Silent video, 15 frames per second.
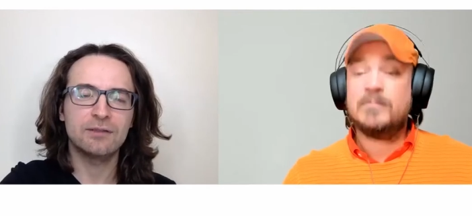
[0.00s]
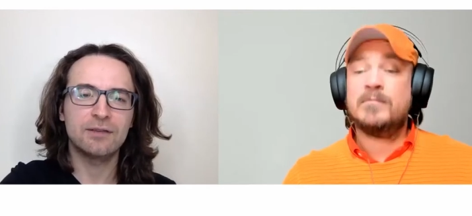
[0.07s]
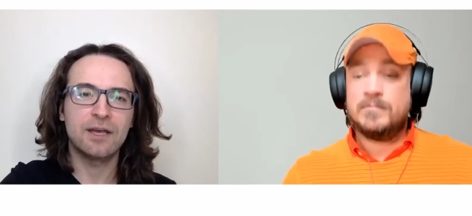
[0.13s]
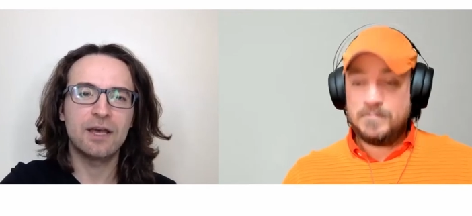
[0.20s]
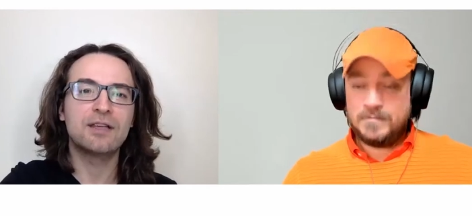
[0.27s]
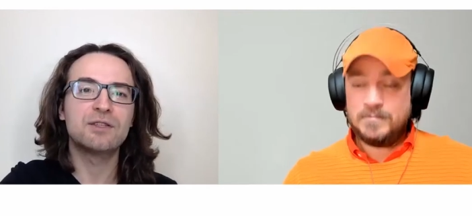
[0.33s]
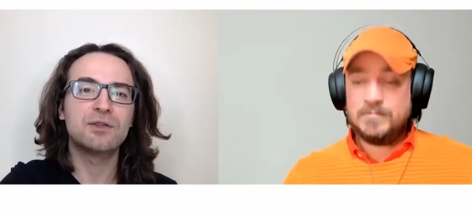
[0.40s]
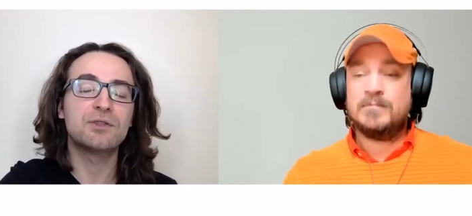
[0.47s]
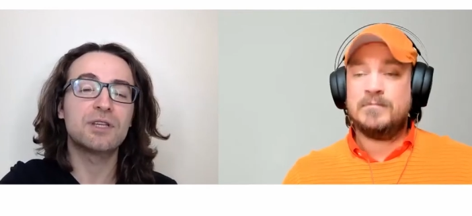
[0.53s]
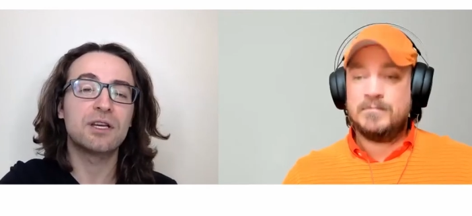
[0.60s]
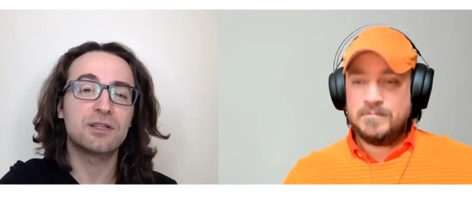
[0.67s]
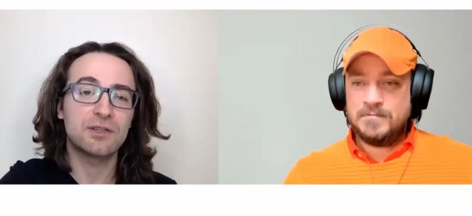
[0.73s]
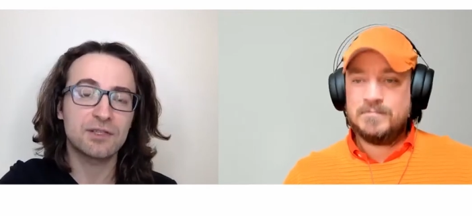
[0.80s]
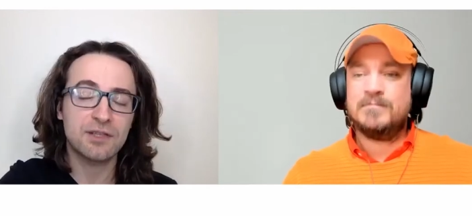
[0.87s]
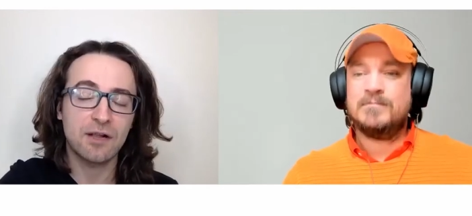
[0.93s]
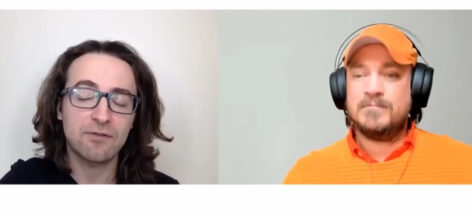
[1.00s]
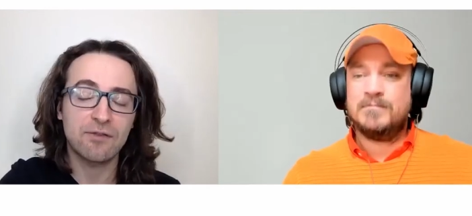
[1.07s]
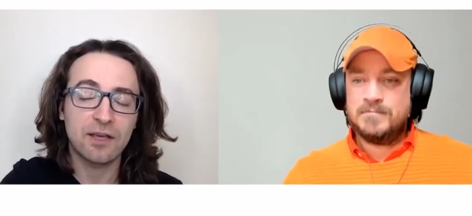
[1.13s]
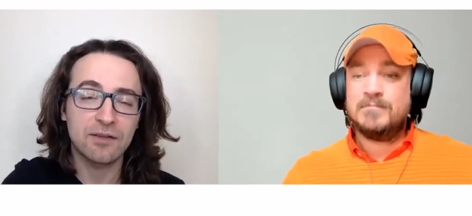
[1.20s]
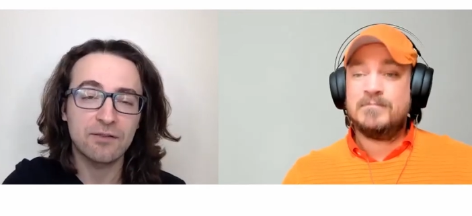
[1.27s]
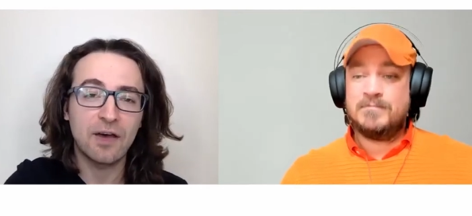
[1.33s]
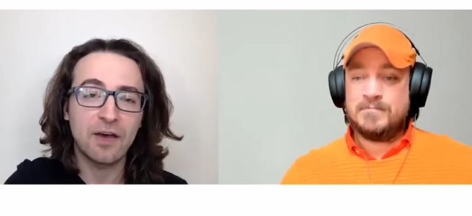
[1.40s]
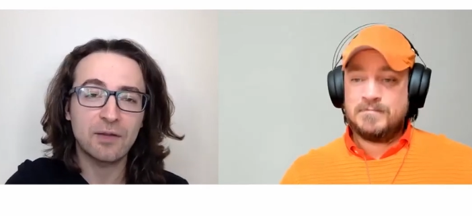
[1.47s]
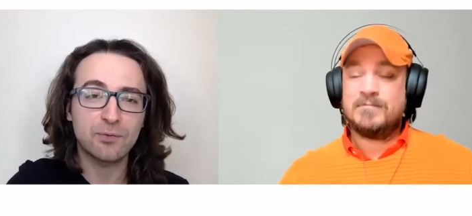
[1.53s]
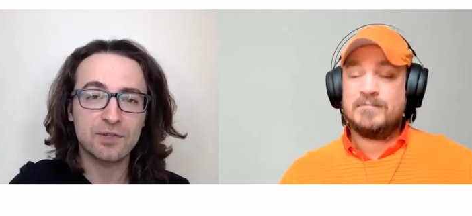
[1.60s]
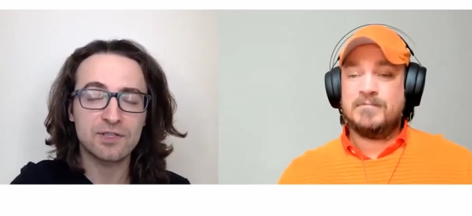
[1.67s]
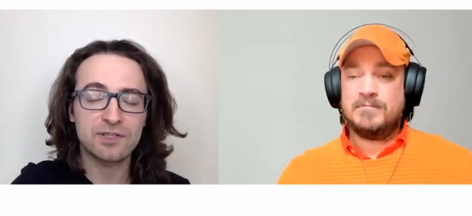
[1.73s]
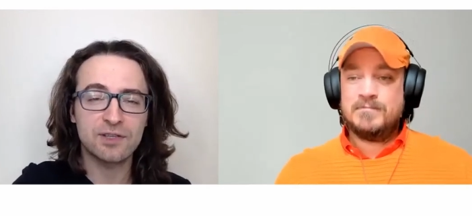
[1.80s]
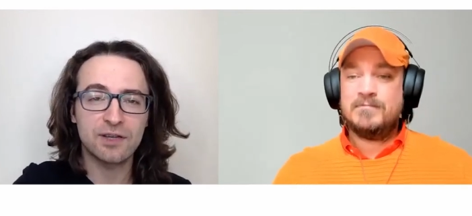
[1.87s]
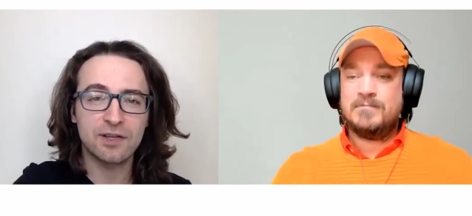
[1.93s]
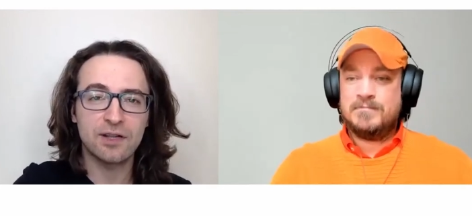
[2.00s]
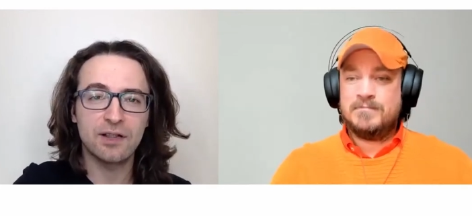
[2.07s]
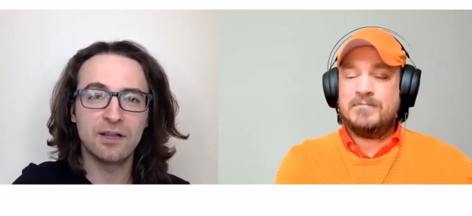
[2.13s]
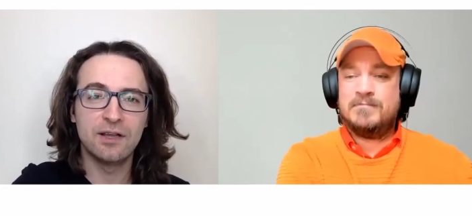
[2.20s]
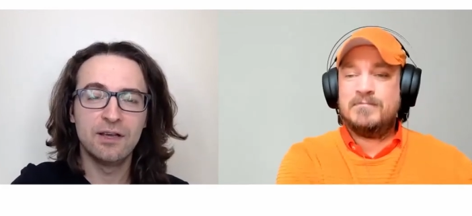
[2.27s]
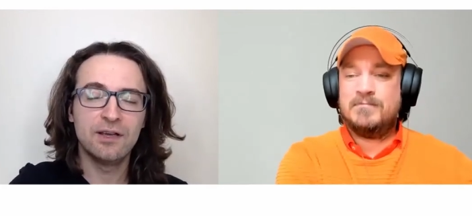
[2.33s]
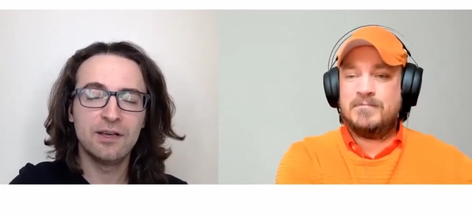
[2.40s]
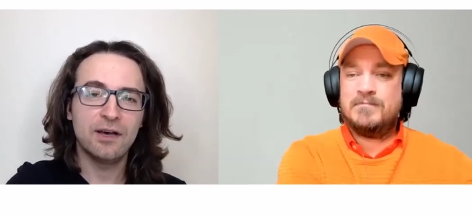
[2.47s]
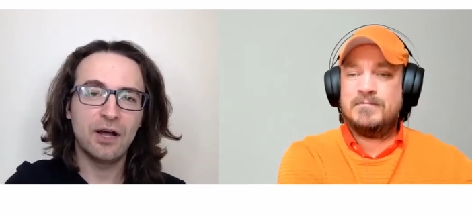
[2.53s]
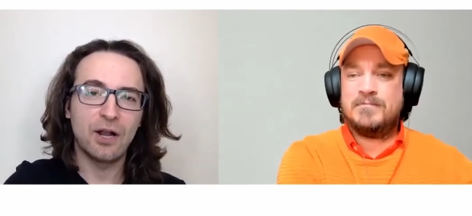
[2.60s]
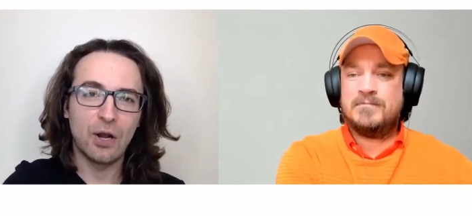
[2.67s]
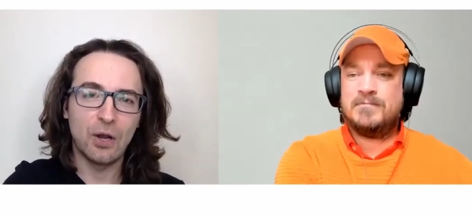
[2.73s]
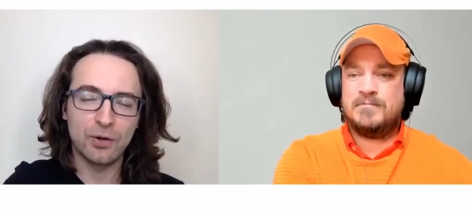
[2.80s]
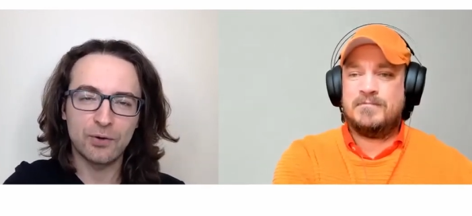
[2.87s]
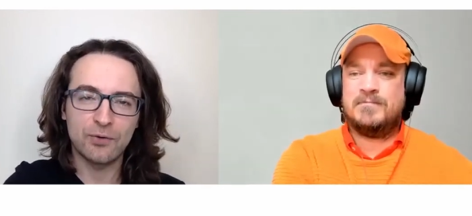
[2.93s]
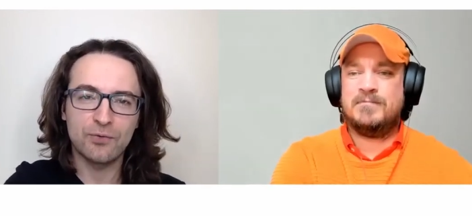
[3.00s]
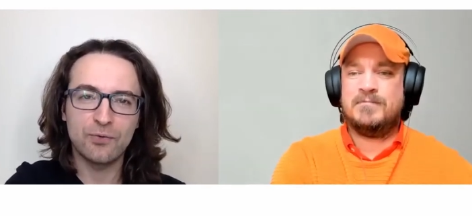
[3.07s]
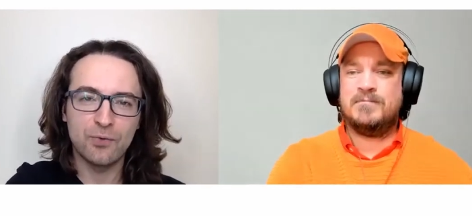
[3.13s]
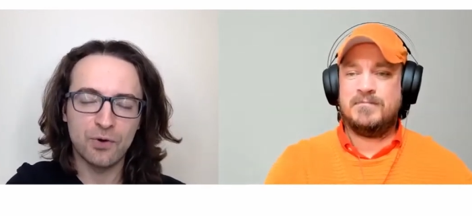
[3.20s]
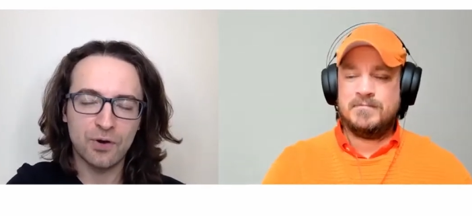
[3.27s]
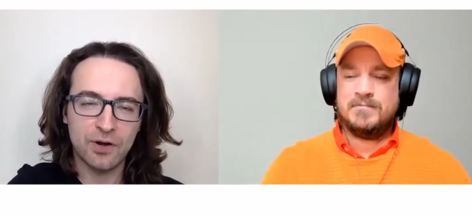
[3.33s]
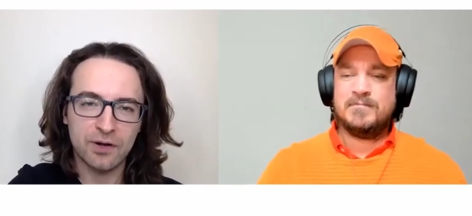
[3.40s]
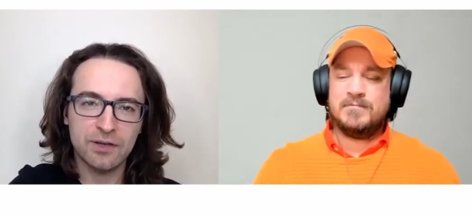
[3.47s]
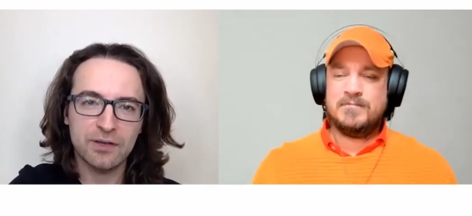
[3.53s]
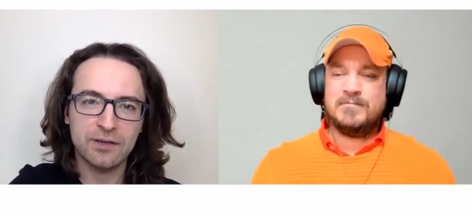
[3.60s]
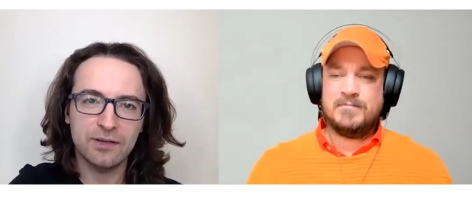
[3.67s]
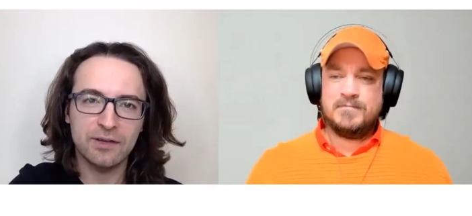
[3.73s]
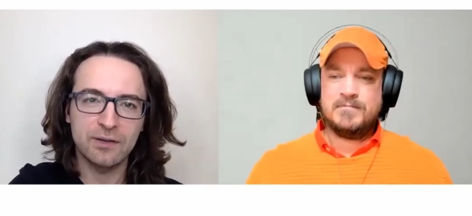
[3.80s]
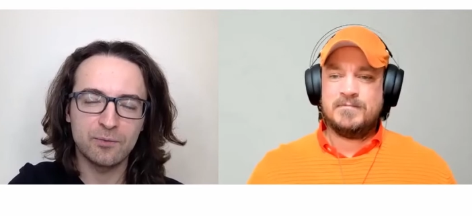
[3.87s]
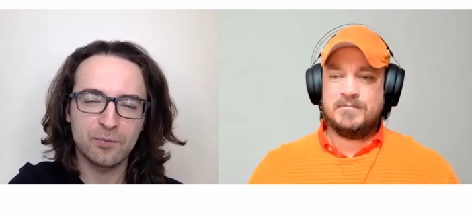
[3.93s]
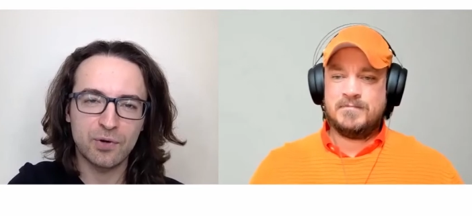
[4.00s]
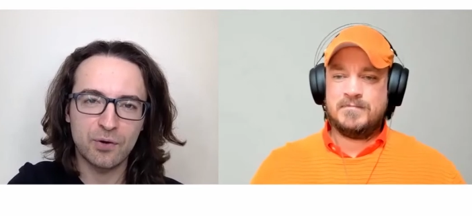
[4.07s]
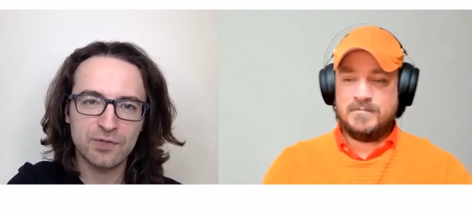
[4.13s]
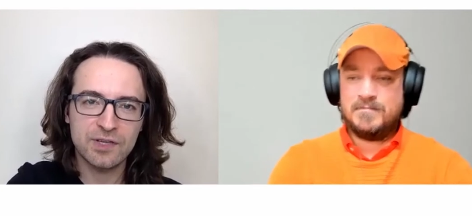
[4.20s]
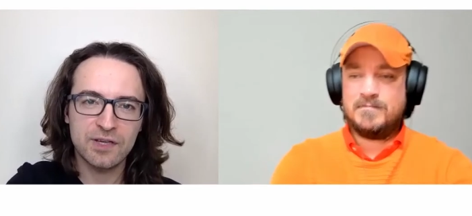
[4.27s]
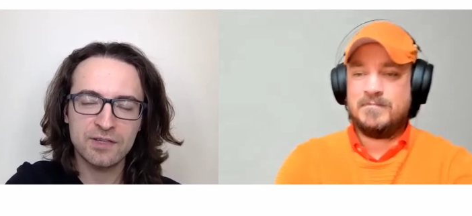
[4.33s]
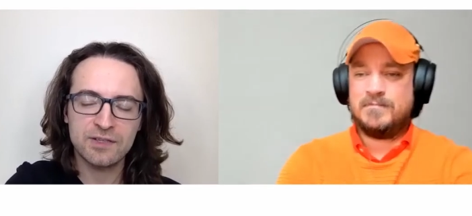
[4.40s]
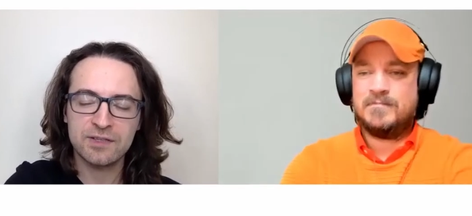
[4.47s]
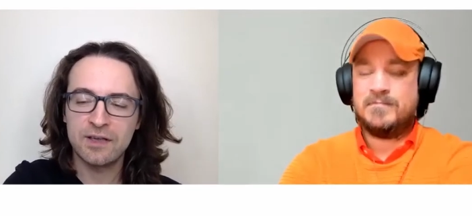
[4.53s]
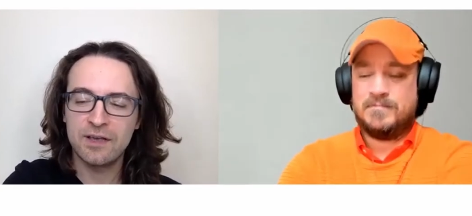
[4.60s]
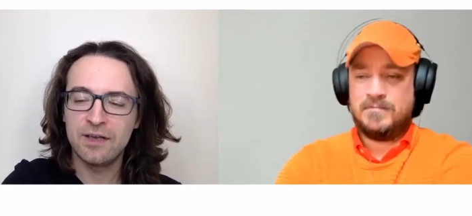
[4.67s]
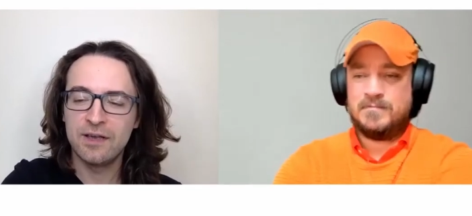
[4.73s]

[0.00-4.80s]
Speaker 1: as you said yourself, like that was still a lot of work in process.